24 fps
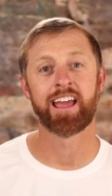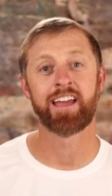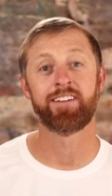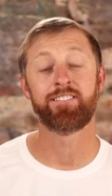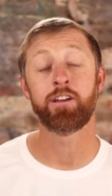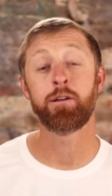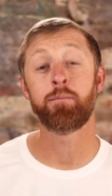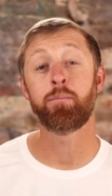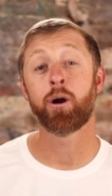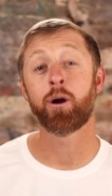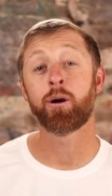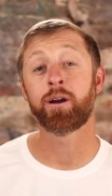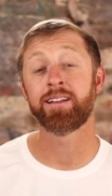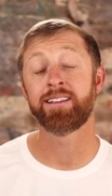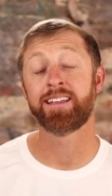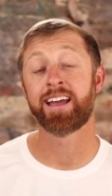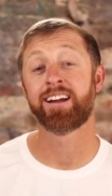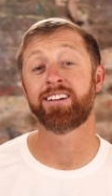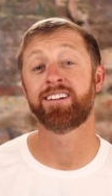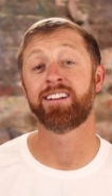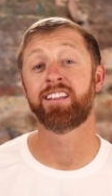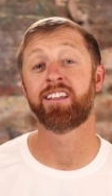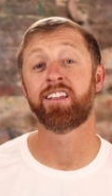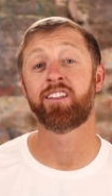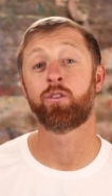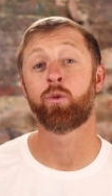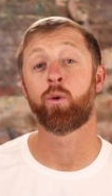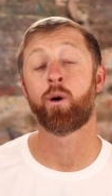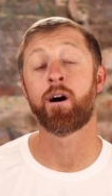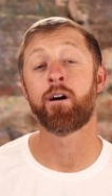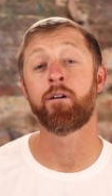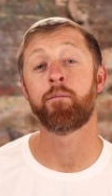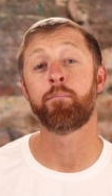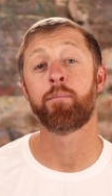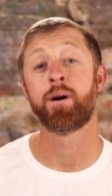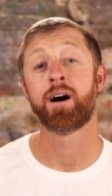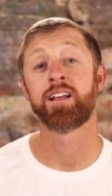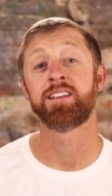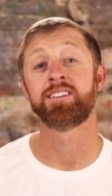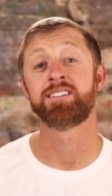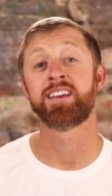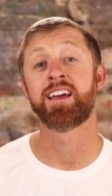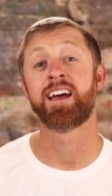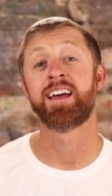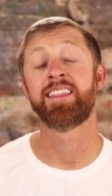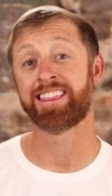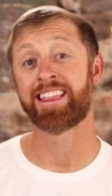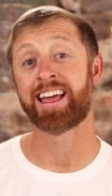If you broke it down into twelve
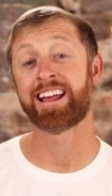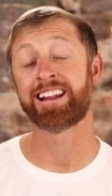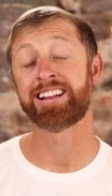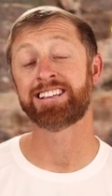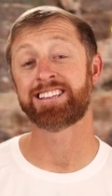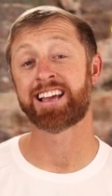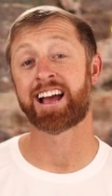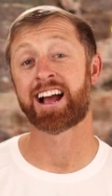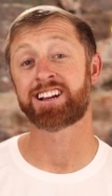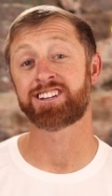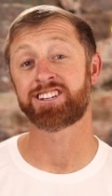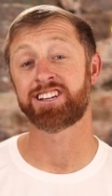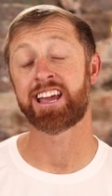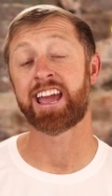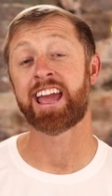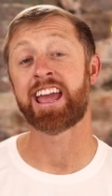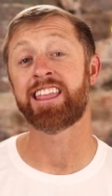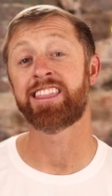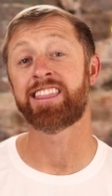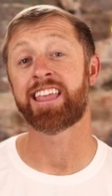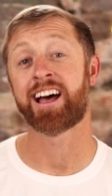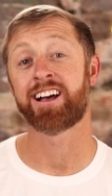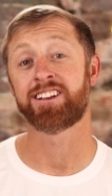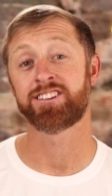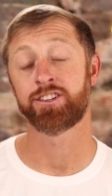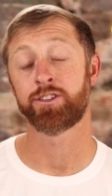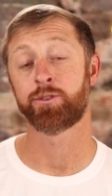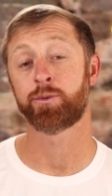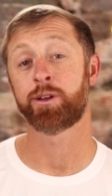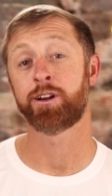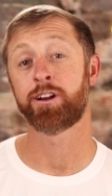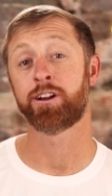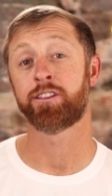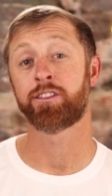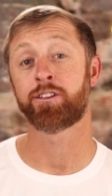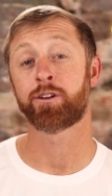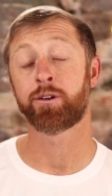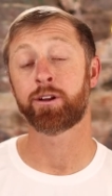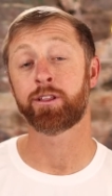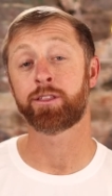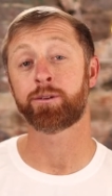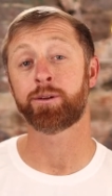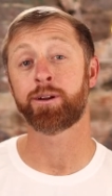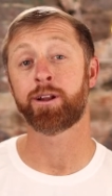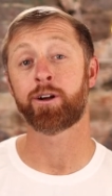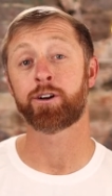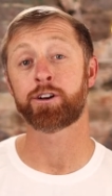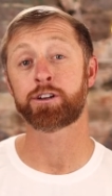months, that is actually eight thousand three hundred
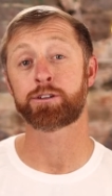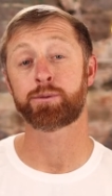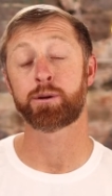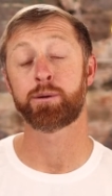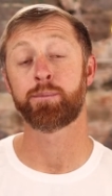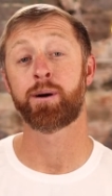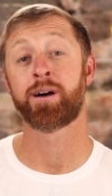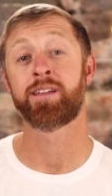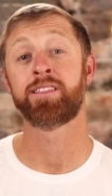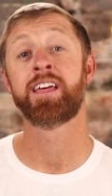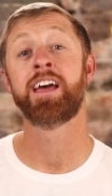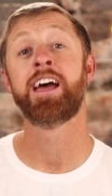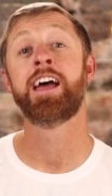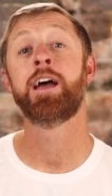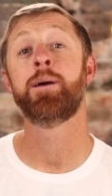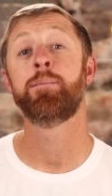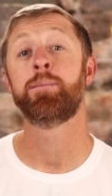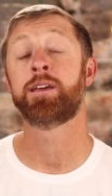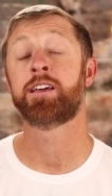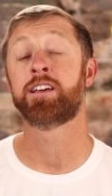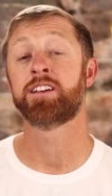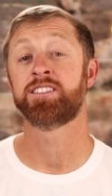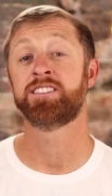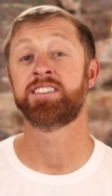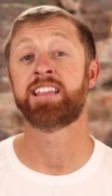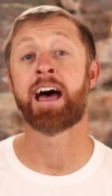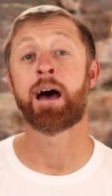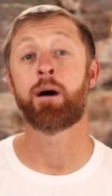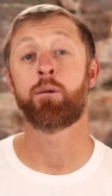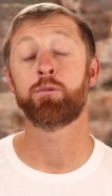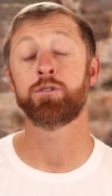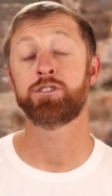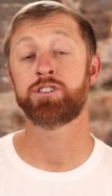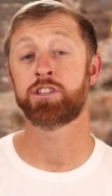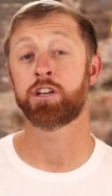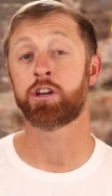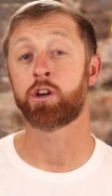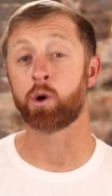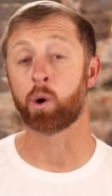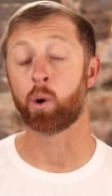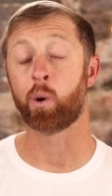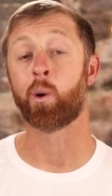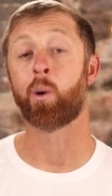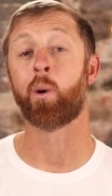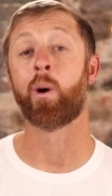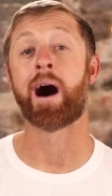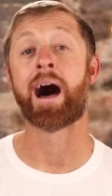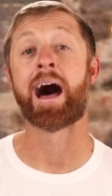thirty-three dollars per month, because that was the
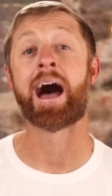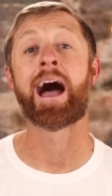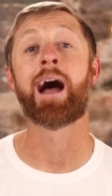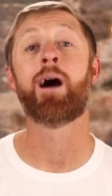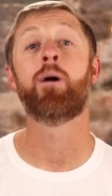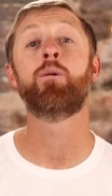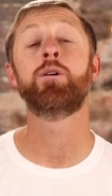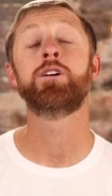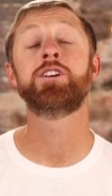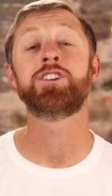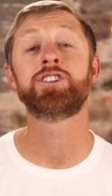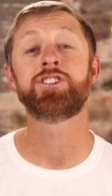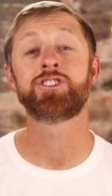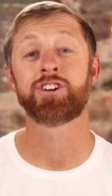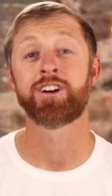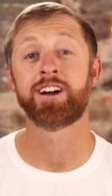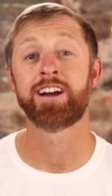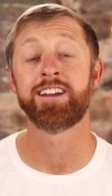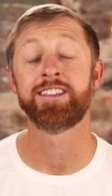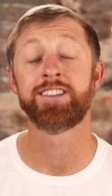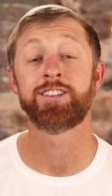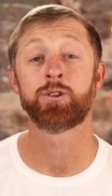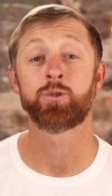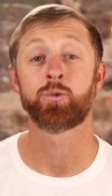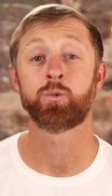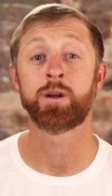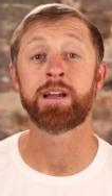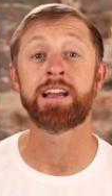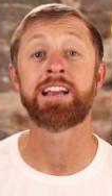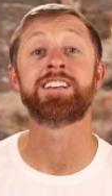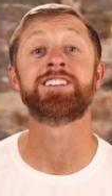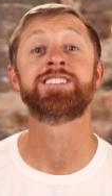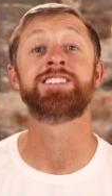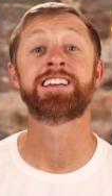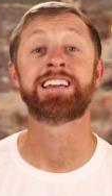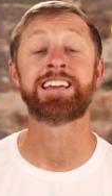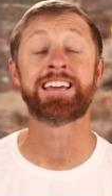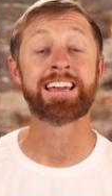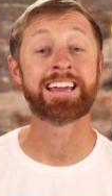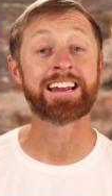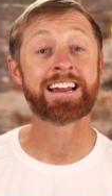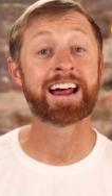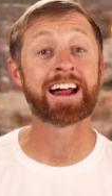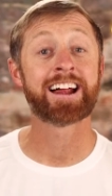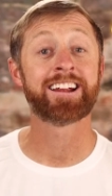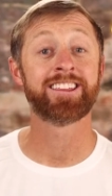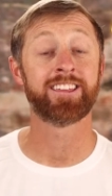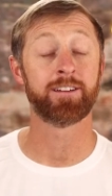goal I was trying to reach to get
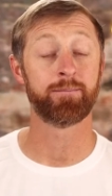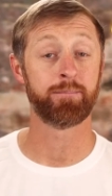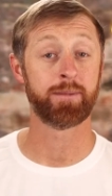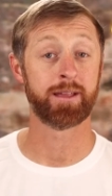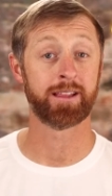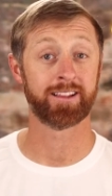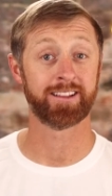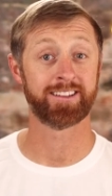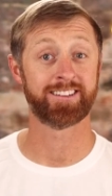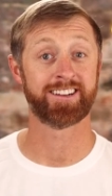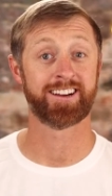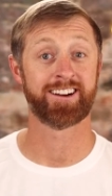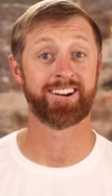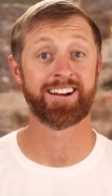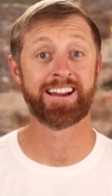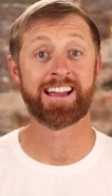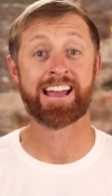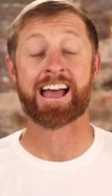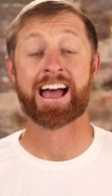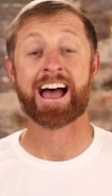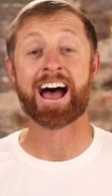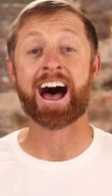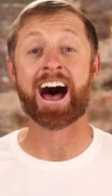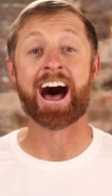out of the military.